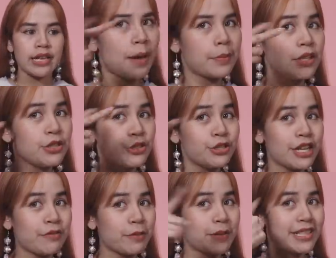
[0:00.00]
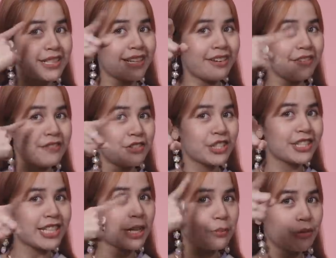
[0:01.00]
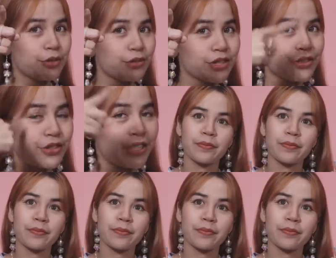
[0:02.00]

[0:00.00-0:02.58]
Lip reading: I'm gonna choose that for myself, just saying, producer.